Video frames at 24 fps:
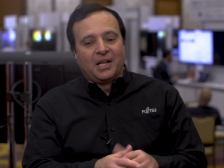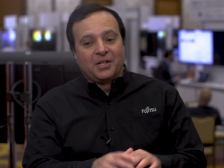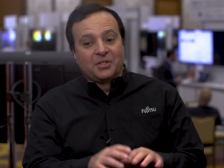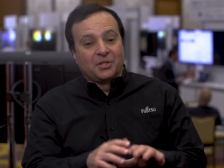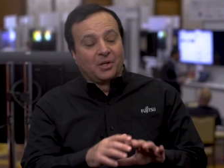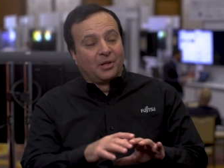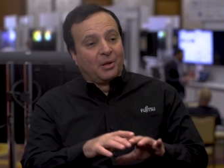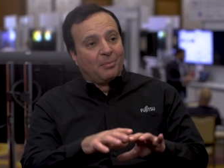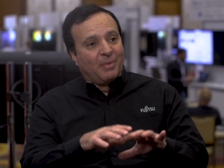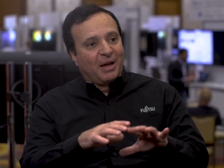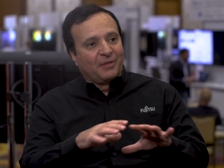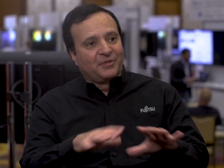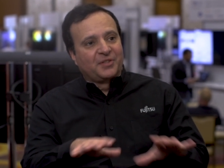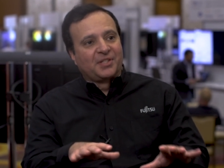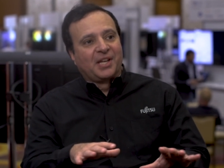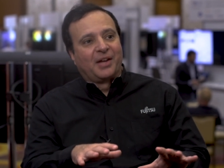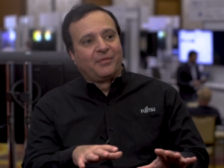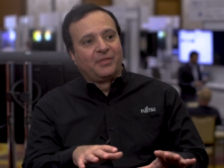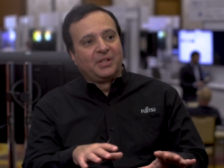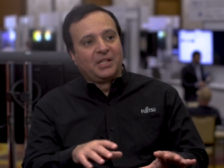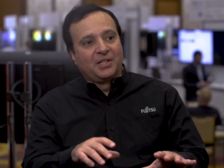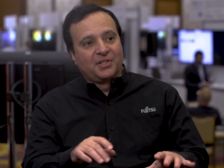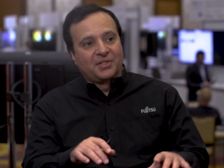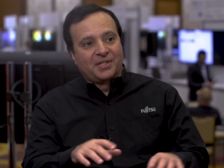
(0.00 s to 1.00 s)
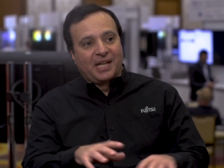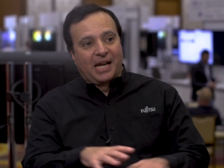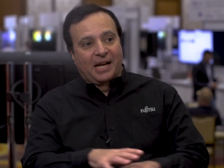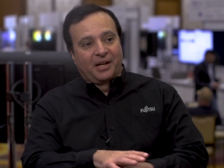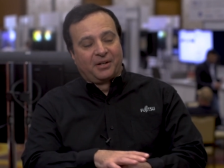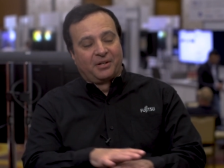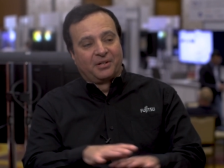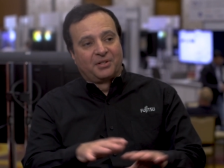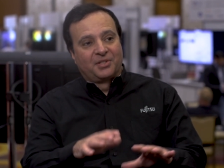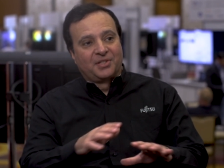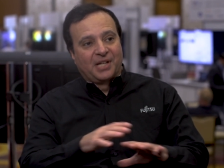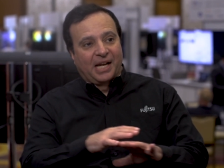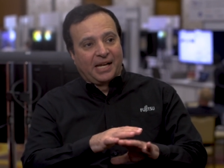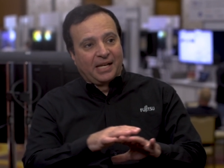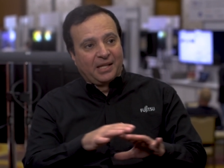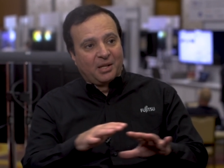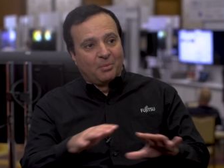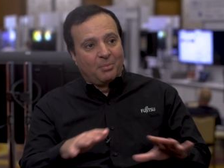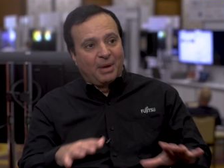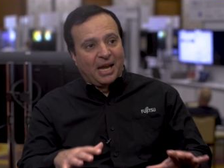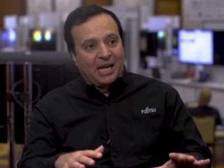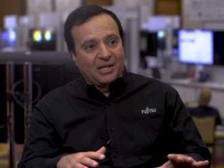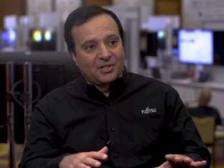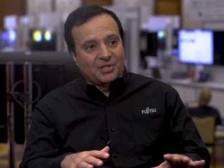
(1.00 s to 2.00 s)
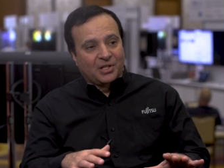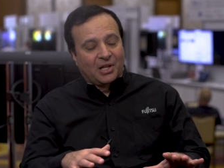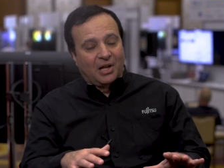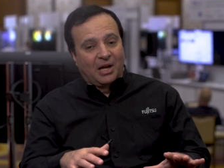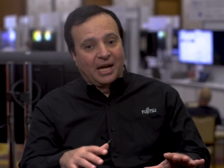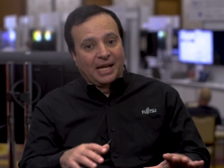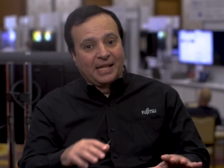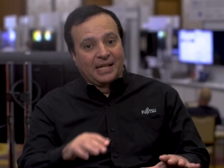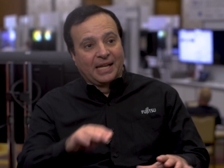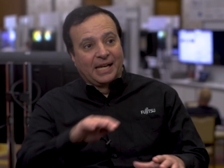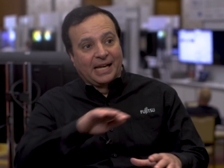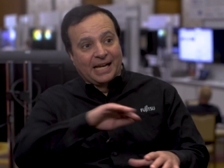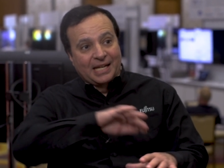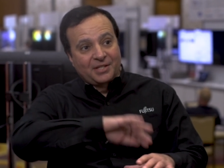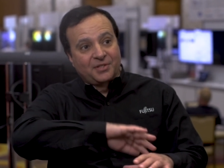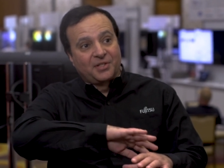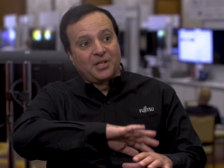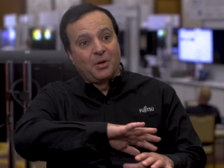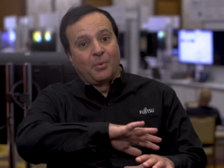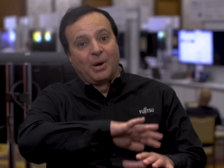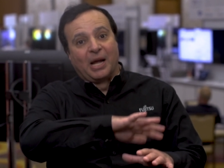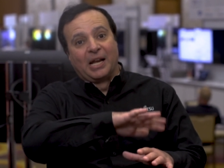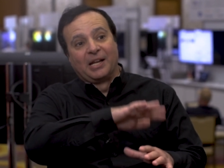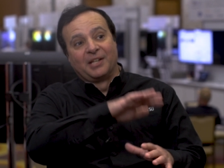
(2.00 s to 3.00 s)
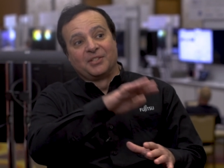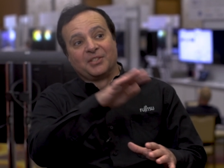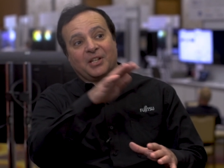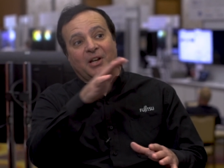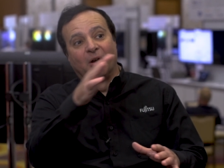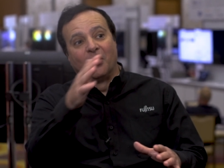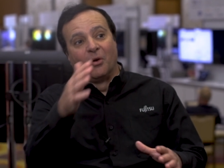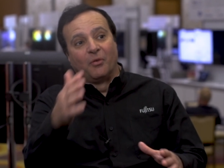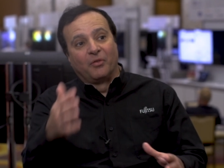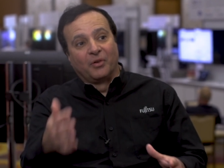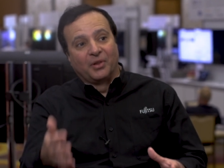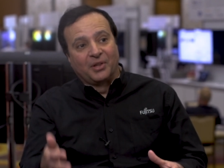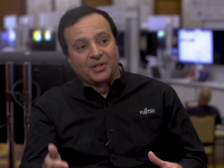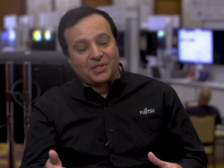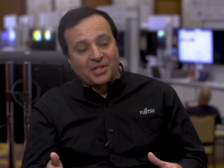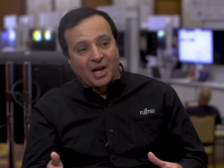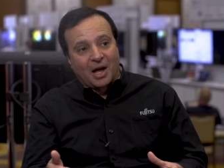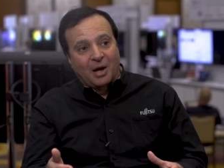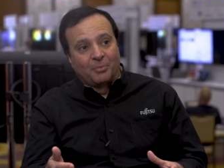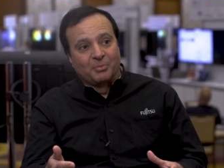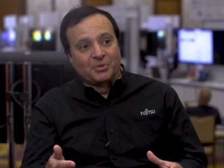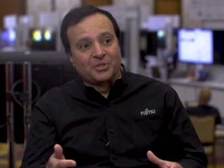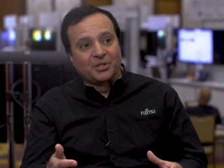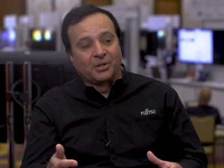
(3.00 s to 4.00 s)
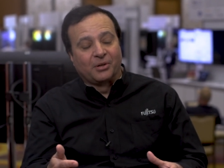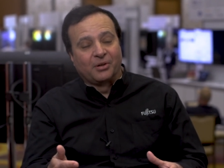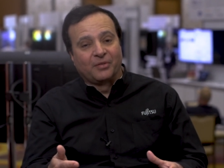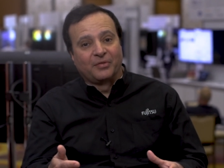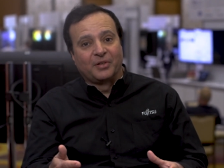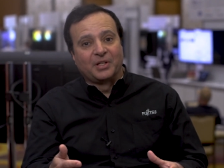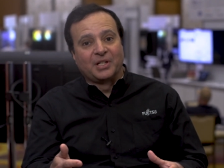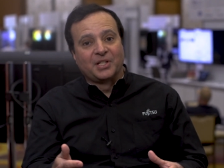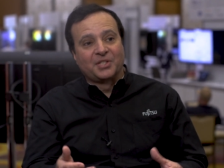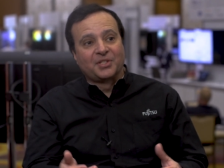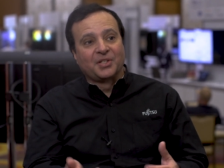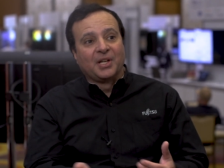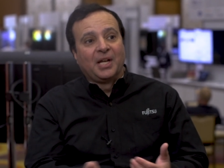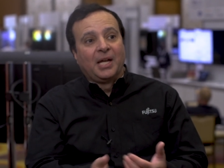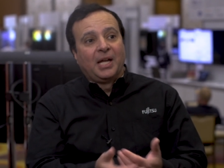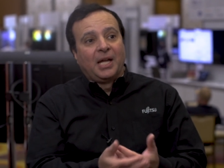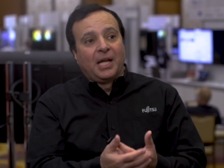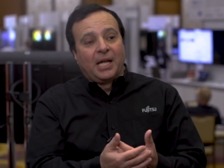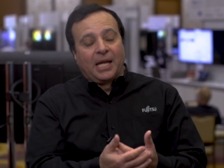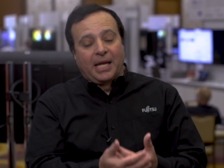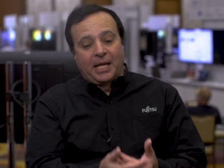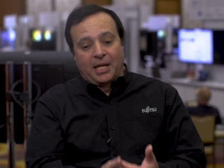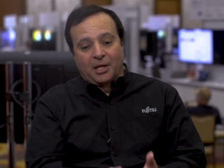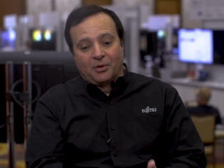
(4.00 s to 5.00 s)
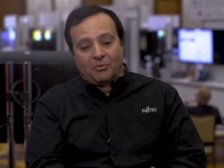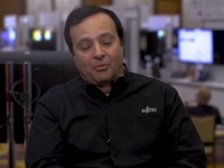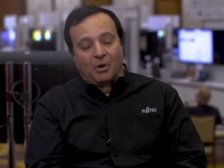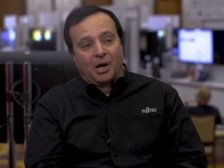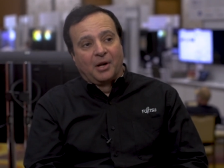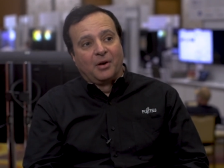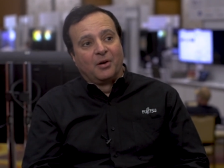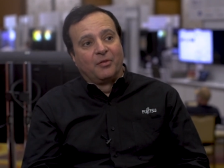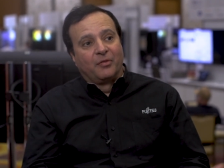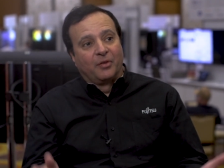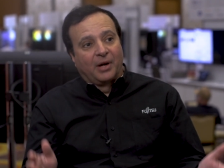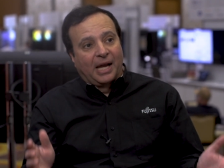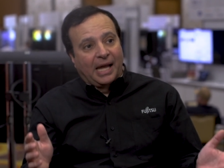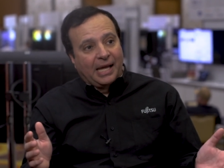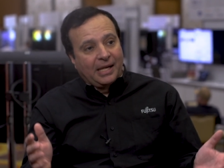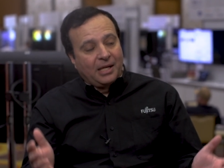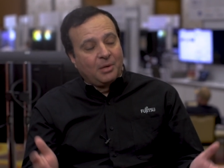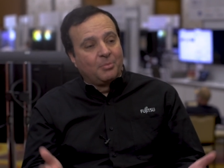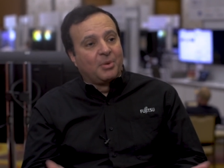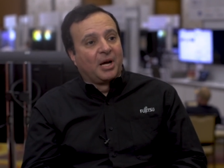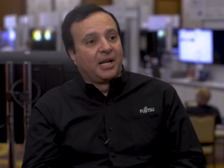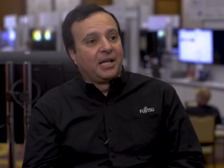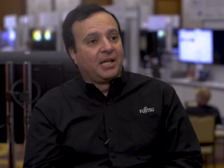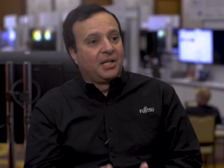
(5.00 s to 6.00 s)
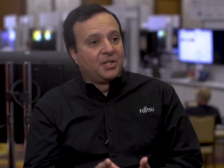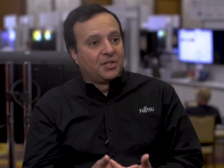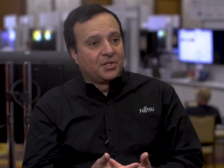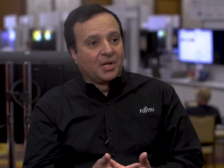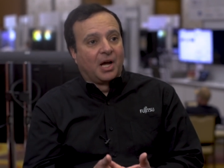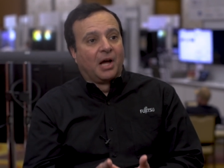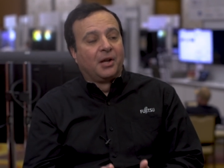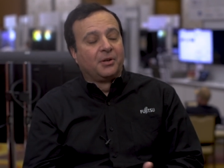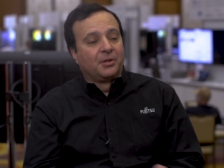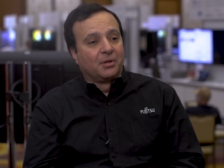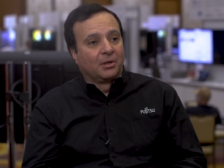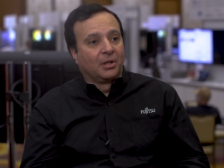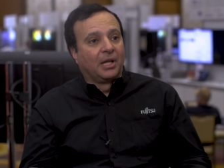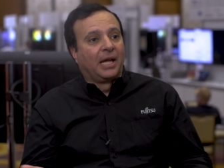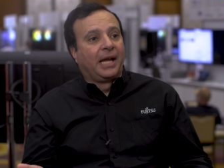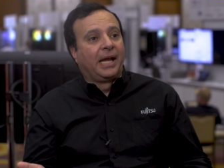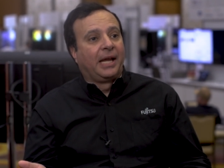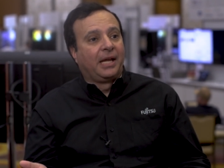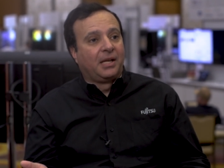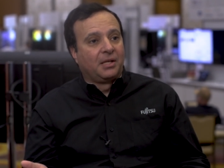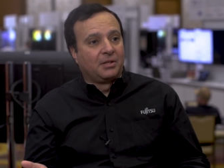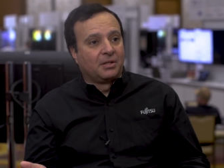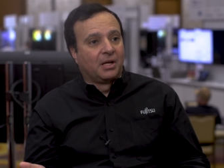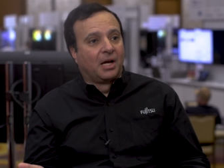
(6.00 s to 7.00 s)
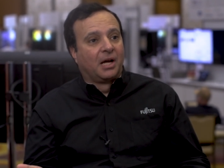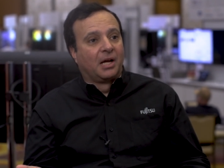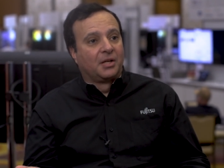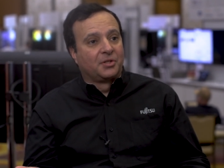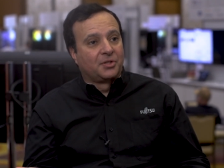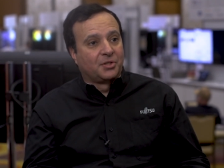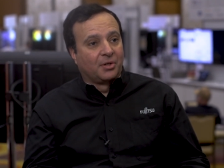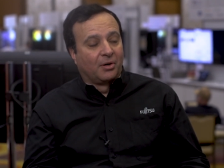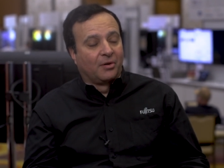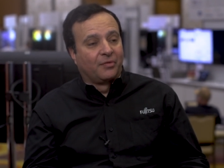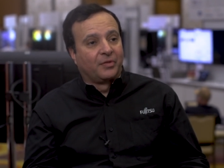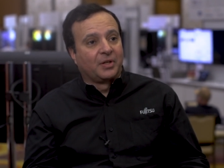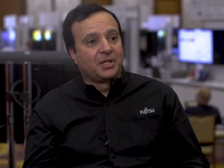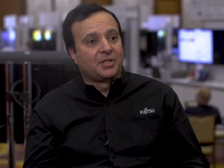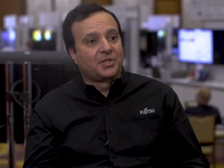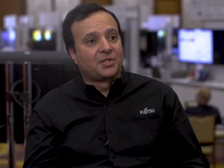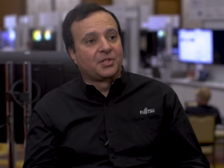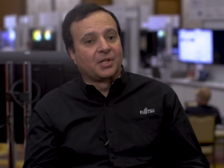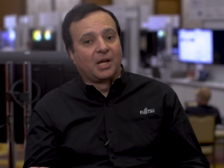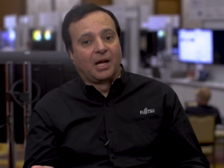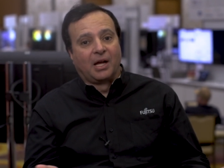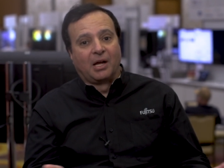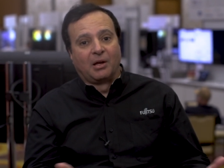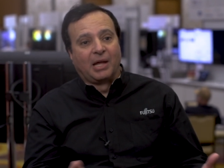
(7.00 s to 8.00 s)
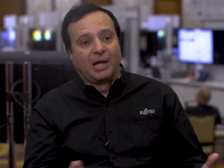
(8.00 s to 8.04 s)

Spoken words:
So the MEF70 standard, setting the baseline that an SD-WAN is an over-the-top service, it can run over anybody's underlay service,